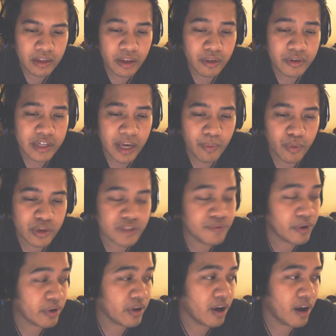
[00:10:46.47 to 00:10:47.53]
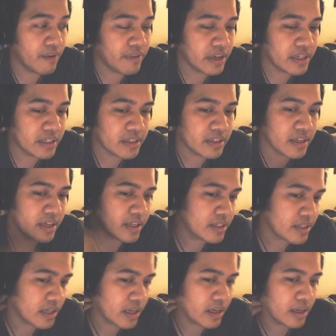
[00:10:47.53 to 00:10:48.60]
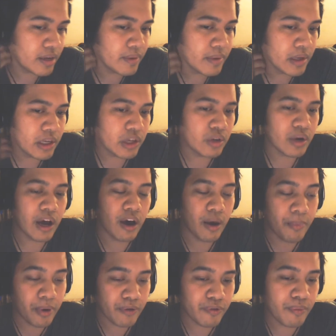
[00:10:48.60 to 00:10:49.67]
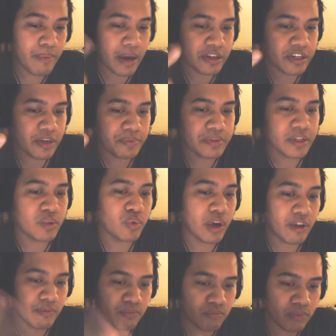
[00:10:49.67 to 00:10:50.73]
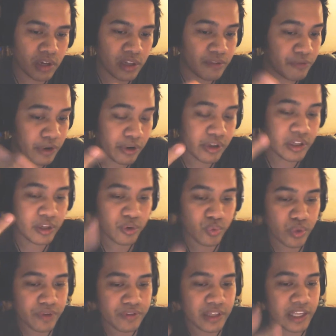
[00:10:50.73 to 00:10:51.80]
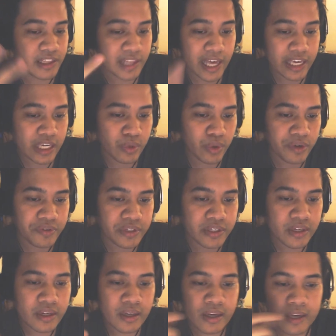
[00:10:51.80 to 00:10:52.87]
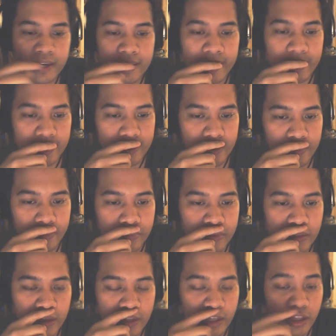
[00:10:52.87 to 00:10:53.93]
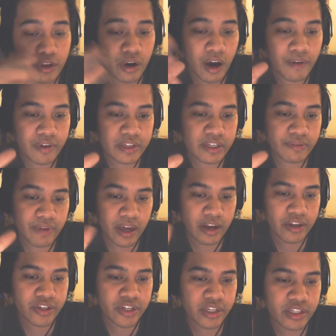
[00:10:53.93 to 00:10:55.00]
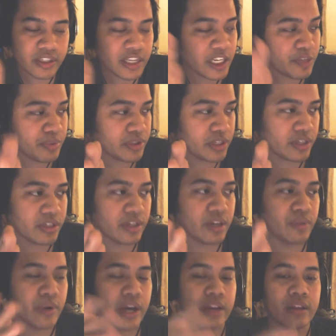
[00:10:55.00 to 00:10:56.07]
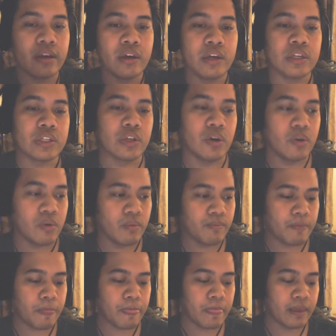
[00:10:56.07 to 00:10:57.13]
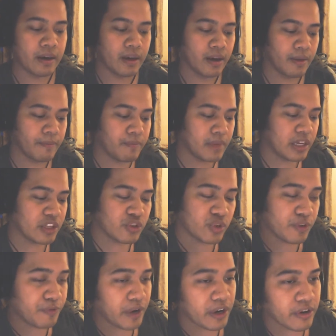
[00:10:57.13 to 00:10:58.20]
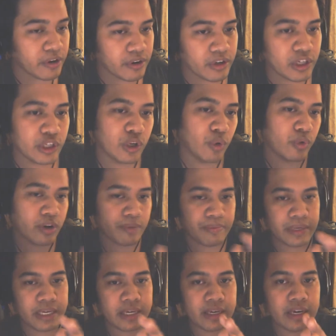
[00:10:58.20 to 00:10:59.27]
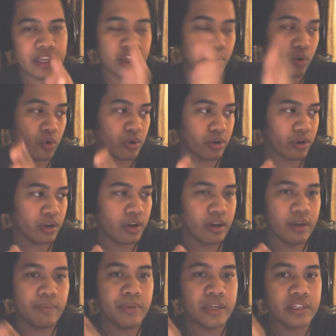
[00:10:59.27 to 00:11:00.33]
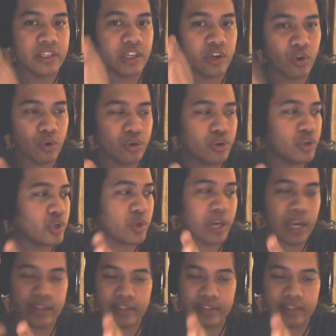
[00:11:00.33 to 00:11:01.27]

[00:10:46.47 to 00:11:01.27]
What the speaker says: time where it's very obvious is, apart from matchups and very clear whiffs, like laggy whiffs, another obvious advantage is stage positioning, right? So, in Street Fighter, you don't want to be in the corner, because in the corner, you can't